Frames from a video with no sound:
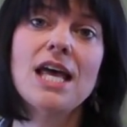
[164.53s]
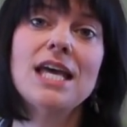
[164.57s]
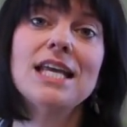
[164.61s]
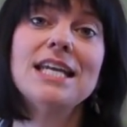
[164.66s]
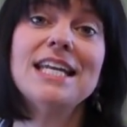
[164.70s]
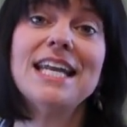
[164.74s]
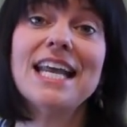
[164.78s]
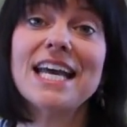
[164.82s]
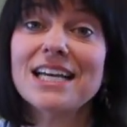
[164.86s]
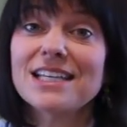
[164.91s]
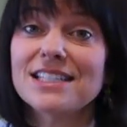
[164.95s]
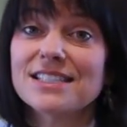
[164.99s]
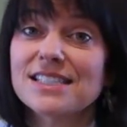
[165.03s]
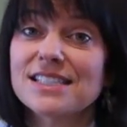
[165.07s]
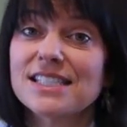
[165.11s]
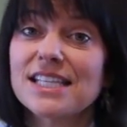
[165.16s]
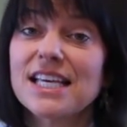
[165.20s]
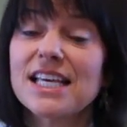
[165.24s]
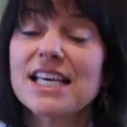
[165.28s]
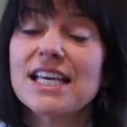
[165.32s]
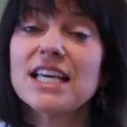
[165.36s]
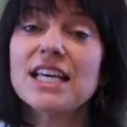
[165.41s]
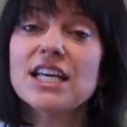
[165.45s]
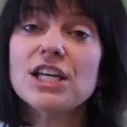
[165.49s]
Next,
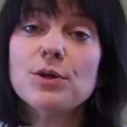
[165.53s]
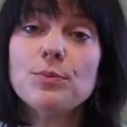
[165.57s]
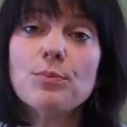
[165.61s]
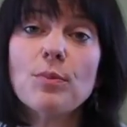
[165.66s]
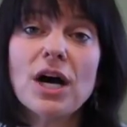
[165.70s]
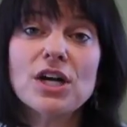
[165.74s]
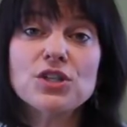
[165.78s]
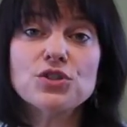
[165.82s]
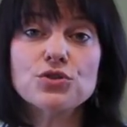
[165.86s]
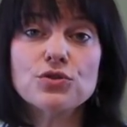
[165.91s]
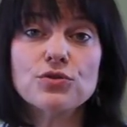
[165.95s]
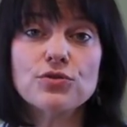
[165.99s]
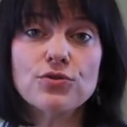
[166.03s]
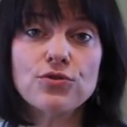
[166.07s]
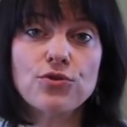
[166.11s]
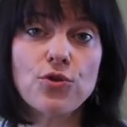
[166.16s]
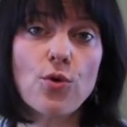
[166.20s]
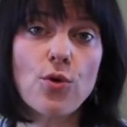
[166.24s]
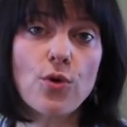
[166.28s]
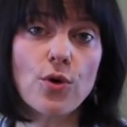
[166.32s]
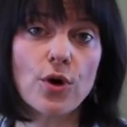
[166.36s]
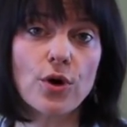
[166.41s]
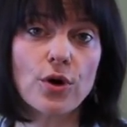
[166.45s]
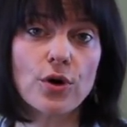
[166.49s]
in Module
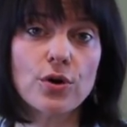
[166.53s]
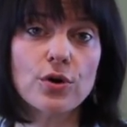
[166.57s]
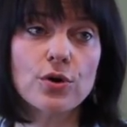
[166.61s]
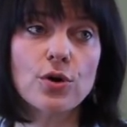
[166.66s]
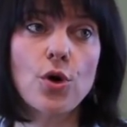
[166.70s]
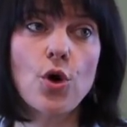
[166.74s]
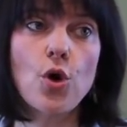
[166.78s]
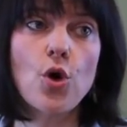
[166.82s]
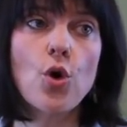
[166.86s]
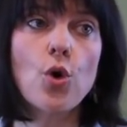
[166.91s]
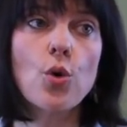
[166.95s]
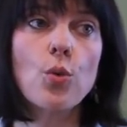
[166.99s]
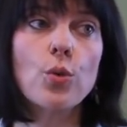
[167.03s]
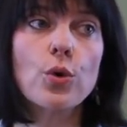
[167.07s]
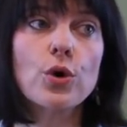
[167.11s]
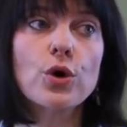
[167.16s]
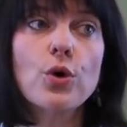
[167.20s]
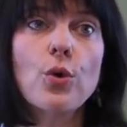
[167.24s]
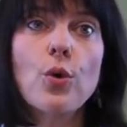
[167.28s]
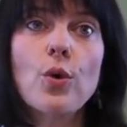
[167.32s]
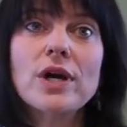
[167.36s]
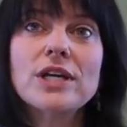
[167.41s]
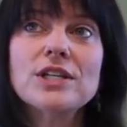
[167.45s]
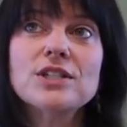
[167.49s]
4, we're
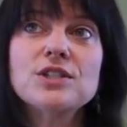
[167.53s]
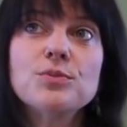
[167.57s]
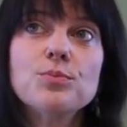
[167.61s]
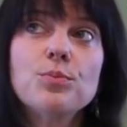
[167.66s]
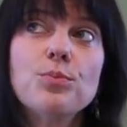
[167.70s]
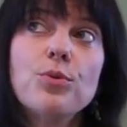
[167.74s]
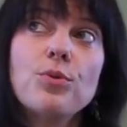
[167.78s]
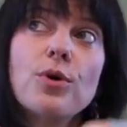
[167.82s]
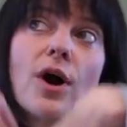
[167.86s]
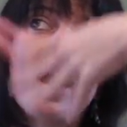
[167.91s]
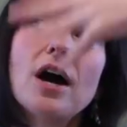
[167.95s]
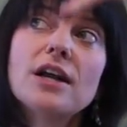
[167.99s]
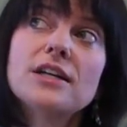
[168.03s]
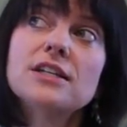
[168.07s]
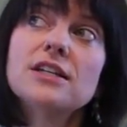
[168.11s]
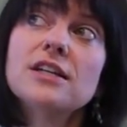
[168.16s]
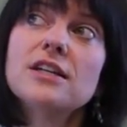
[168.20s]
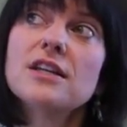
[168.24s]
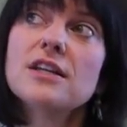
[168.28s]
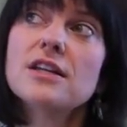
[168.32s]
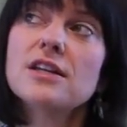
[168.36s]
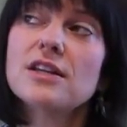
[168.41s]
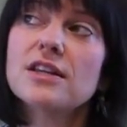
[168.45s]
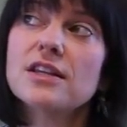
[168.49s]
going to
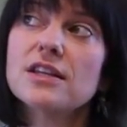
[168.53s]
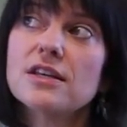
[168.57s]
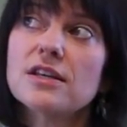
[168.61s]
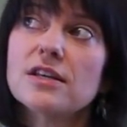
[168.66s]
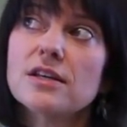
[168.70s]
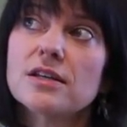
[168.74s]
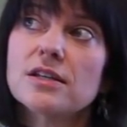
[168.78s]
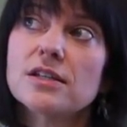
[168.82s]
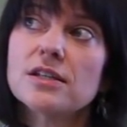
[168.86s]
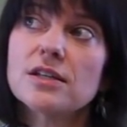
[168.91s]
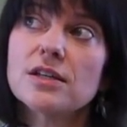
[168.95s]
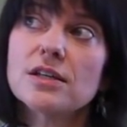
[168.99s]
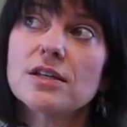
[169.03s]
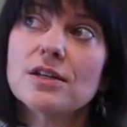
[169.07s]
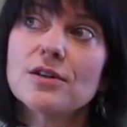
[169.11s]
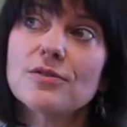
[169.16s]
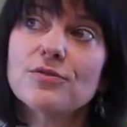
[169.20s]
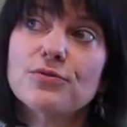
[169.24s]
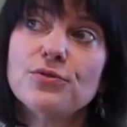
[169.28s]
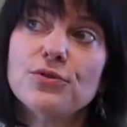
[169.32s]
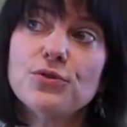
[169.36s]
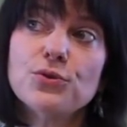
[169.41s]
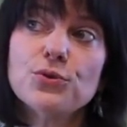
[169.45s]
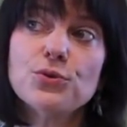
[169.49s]
broaden the
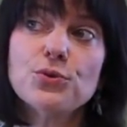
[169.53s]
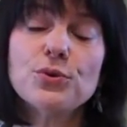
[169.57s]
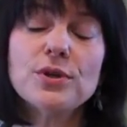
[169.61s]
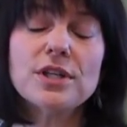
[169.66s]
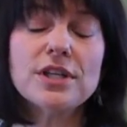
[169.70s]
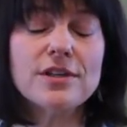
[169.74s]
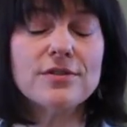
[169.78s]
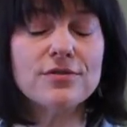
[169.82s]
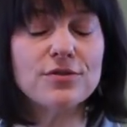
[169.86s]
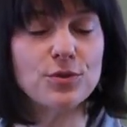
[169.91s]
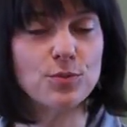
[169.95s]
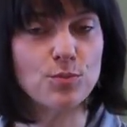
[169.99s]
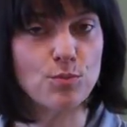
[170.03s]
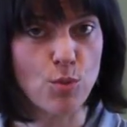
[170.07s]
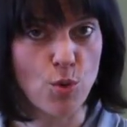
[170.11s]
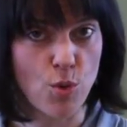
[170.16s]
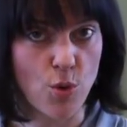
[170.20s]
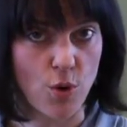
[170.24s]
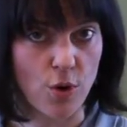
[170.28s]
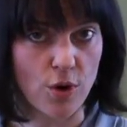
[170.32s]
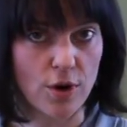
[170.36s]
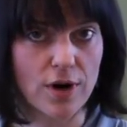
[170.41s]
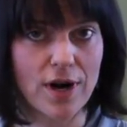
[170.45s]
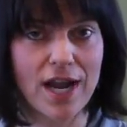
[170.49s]
view even
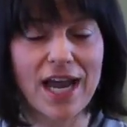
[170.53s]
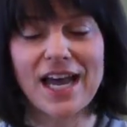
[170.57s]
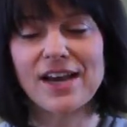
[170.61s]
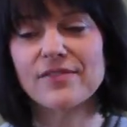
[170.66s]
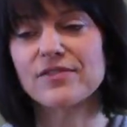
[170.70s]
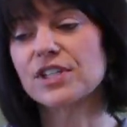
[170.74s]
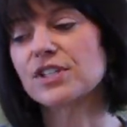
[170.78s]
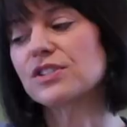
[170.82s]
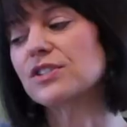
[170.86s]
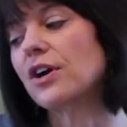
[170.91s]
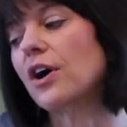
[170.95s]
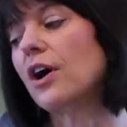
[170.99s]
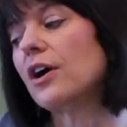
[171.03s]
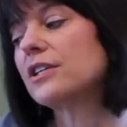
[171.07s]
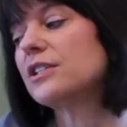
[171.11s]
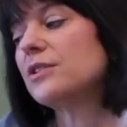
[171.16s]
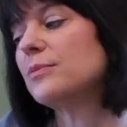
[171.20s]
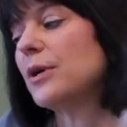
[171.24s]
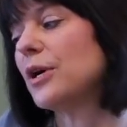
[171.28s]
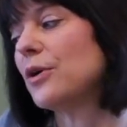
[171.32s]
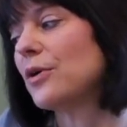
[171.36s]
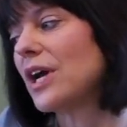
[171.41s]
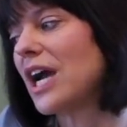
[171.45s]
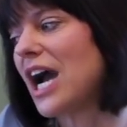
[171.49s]
more. Having talked
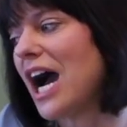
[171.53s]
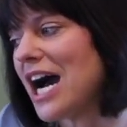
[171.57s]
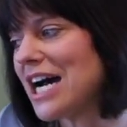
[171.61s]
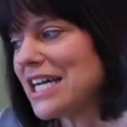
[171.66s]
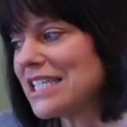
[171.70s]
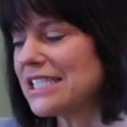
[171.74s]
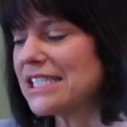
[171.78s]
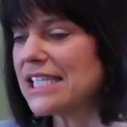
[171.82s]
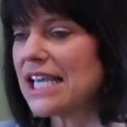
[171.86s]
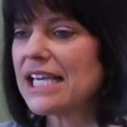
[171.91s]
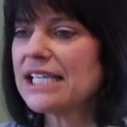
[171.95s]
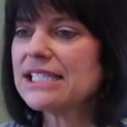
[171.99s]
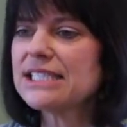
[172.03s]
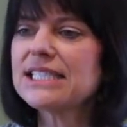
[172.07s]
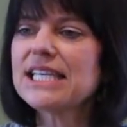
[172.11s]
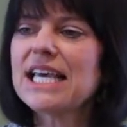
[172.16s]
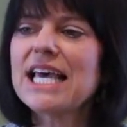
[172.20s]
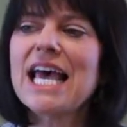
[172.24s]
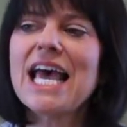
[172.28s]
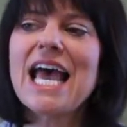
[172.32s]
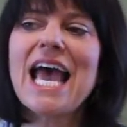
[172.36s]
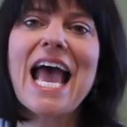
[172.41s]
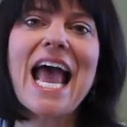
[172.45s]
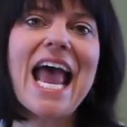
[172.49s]
about content
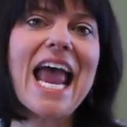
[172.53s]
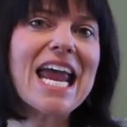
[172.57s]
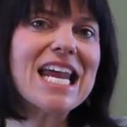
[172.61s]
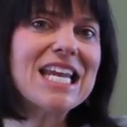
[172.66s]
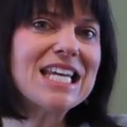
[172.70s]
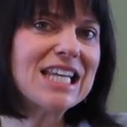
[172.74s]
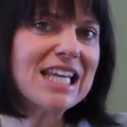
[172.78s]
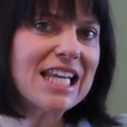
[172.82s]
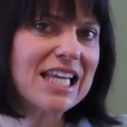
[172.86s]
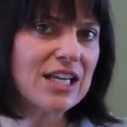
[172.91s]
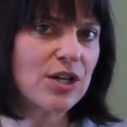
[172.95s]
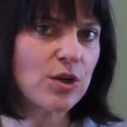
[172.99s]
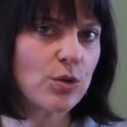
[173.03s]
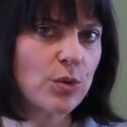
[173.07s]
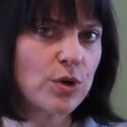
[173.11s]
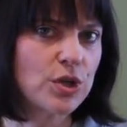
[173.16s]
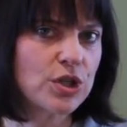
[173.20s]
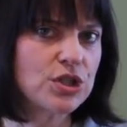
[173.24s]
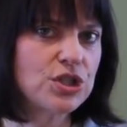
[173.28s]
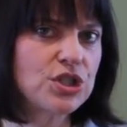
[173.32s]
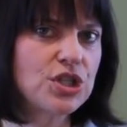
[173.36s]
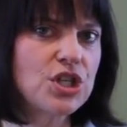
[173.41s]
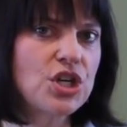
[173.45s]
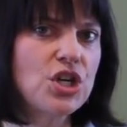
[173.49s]
and
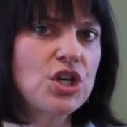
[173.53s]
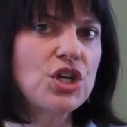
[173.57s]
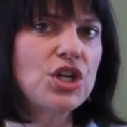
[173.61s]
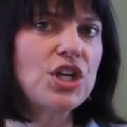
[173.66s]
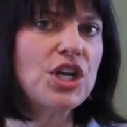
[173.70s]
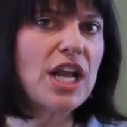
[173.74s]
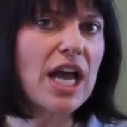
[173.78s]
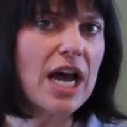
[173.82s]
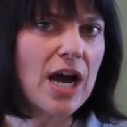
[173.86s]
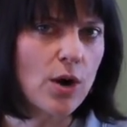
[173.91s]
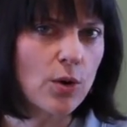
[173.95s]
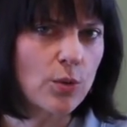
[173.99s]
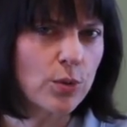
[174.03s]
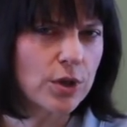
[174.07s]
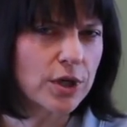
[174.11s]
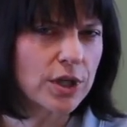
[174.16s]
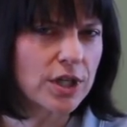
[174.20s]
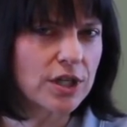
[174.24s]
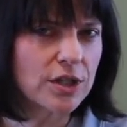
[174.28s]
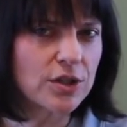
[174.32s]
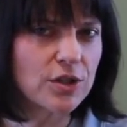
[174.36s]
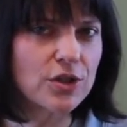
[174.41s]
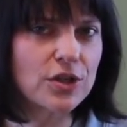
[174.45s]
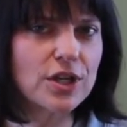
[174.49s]
language, now we're
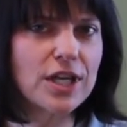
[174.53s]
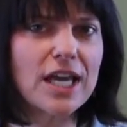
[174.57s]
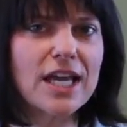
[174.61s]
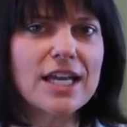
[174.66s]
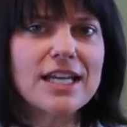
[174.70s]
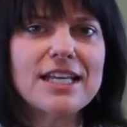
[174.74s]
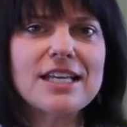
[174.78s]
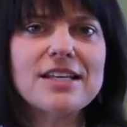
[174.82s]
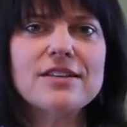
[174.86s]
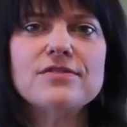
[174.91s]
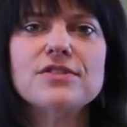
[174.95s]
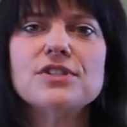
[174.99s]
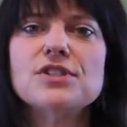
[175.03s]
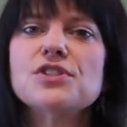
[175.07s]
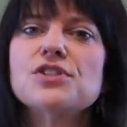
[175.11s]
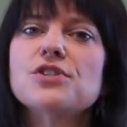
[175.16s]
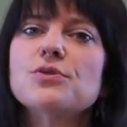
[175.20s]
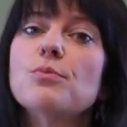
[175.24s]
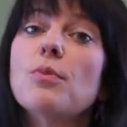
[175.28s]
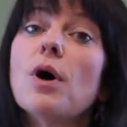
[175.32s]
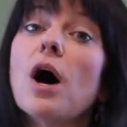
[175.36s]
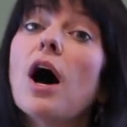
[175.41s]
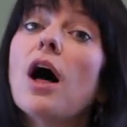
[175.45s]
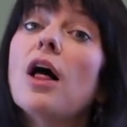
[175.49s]
going to look at even
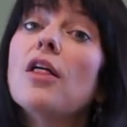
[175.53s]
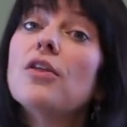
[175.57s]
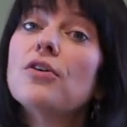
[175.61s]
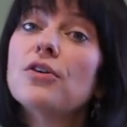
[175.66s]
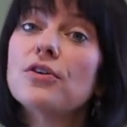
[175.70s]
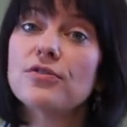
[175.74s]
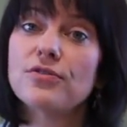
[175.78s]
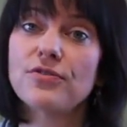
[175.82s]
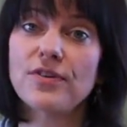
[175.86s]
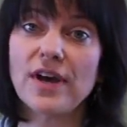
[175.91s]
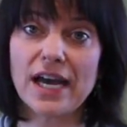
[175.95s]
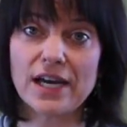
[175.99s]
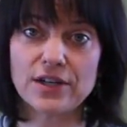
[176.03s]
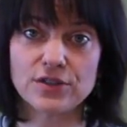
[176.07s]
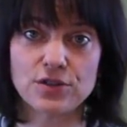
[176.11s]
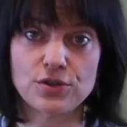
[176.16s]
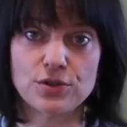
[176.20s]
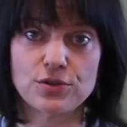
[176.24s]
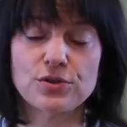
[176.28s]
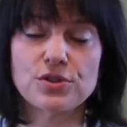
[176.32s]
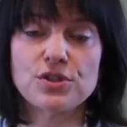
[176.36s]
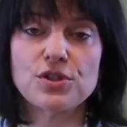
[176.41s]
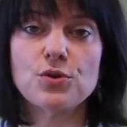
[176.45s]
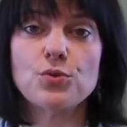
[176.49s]
some other
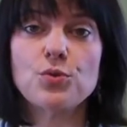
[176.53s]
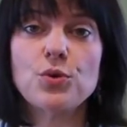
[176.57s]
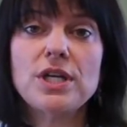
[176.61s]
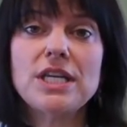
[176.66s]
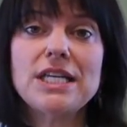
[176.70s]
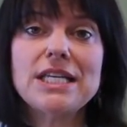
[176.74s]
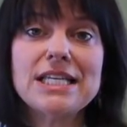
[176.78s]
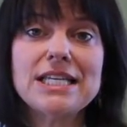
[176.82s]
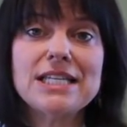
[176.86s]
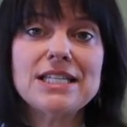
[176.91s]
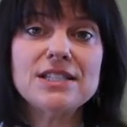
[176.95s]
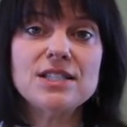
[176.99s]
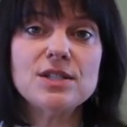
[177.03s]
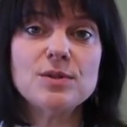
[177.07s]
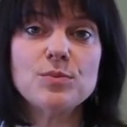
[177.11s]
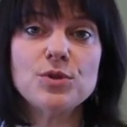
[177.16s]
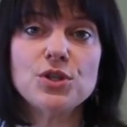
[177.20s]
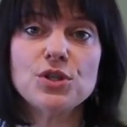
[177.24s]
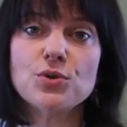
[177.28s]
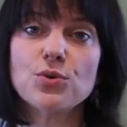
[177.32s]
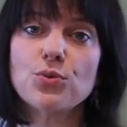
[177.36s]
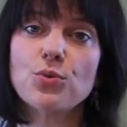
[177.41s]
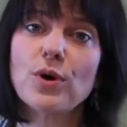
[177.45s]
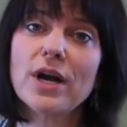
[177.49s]
factors that we need to
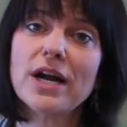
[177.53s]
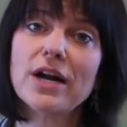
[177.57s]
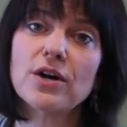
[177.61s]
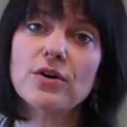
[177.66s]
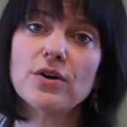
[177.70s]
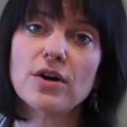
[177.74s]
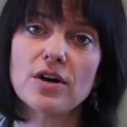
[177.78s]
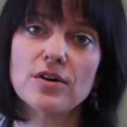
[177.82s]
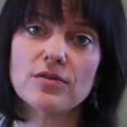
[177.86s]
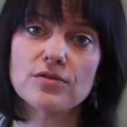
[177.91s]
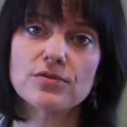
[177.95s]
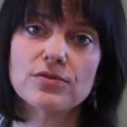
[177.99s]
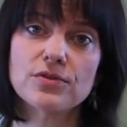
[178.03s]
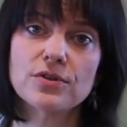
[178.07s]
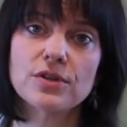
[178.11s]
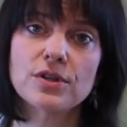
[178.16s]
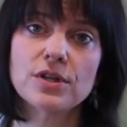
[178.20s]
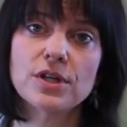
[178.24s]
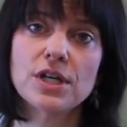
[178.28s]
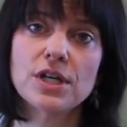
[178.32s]
be aware of.